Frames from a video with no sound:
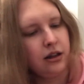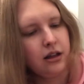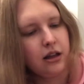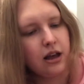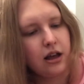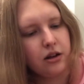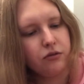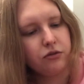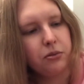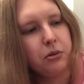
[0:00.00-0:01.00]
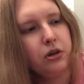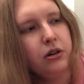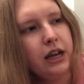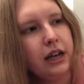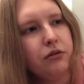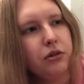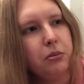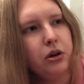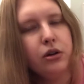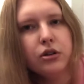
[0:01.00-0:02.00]

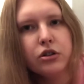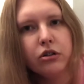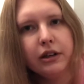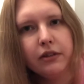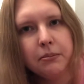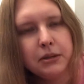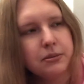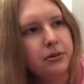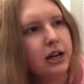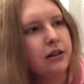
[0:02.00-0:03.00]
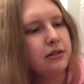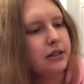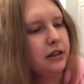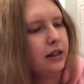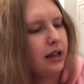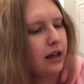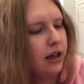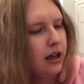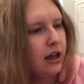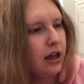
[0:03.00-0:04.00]
Ramune, sorry if I'm mispronouncing that.
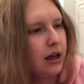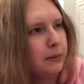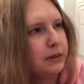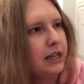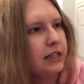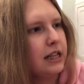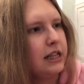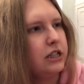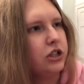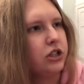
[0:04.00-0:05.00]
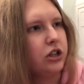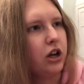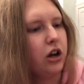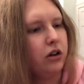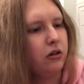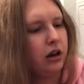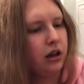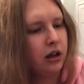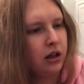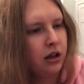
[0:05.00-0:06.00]
So yeah, so this is just a
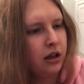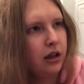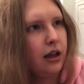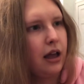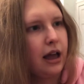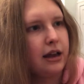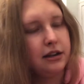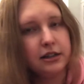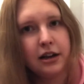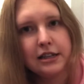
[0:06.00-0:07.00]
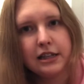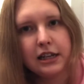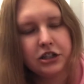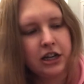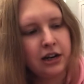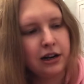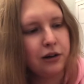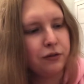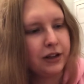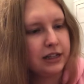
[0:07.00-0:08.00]
cola And it's nice, it's actually in a
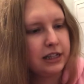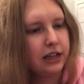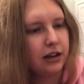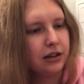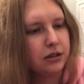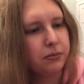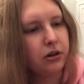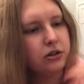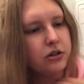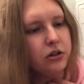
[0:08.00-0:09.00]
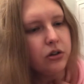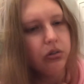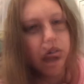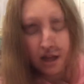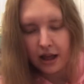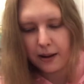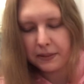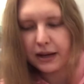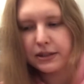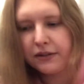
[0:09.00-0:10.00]
little fancy glass bottle. But
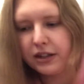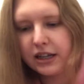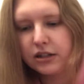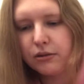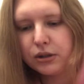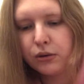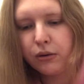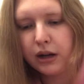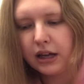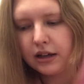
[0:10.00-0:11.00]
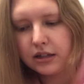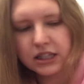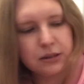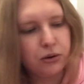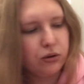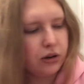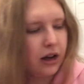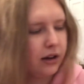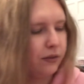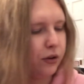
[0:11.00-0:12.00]
that was everything. So it was quite a small
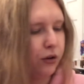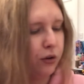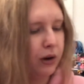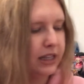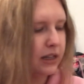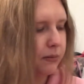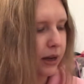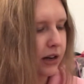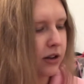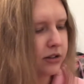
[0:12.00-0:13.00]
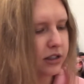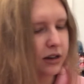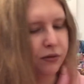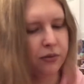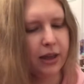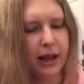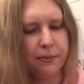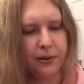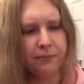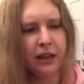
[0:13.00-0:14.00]
kind of haul. I didn't buy loads of stuff from there, but